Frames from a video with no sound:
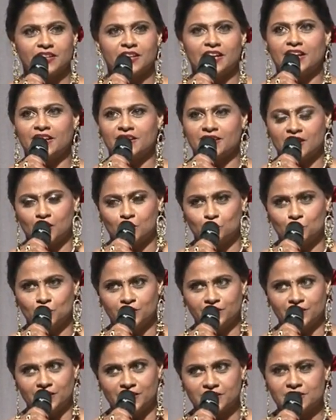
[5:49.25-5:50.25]
and
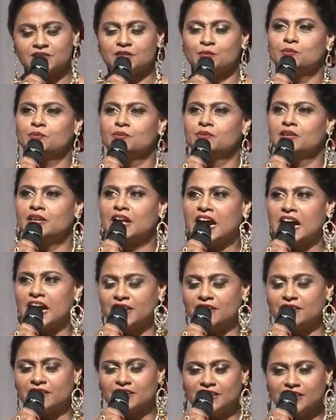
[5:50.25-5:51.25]
humbleness,
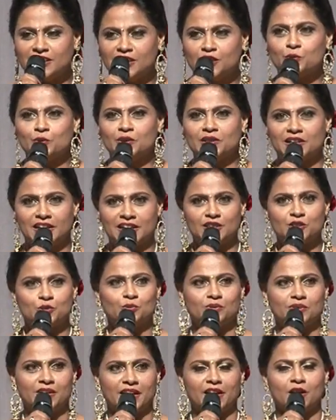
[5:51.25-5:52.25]
I really would like to
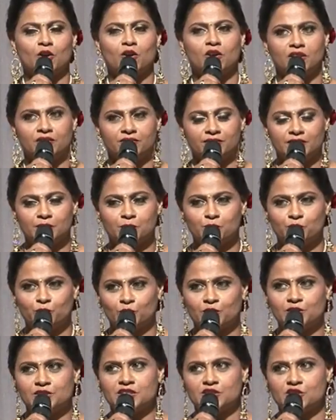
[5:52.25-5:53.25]
thank all of them
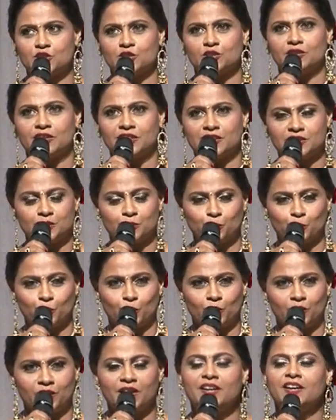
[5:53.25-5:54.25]
for such a great
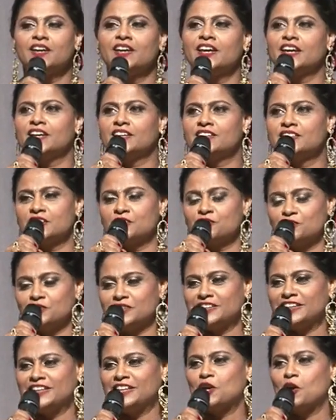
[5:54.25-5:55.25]
support, and
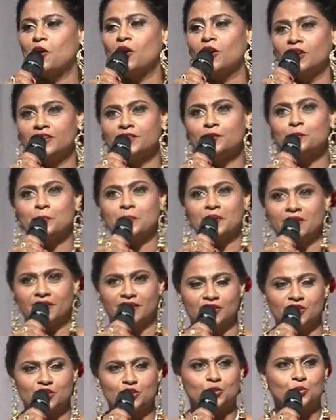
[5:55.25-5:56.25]
definitely all the
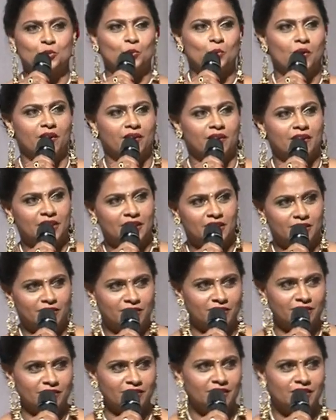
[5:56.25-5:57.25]
parents who are
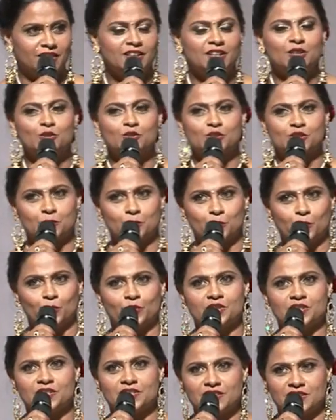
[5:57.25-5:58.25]
here to
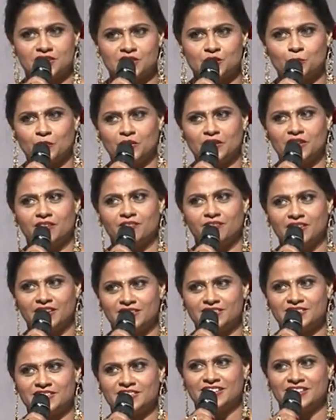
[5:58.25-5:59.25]
support this such a big
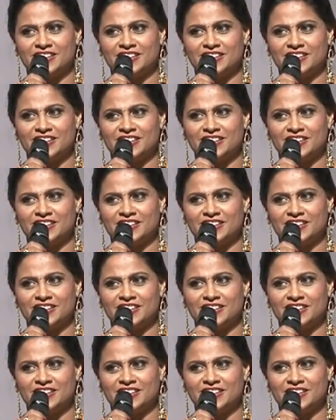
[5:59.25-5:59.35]
event.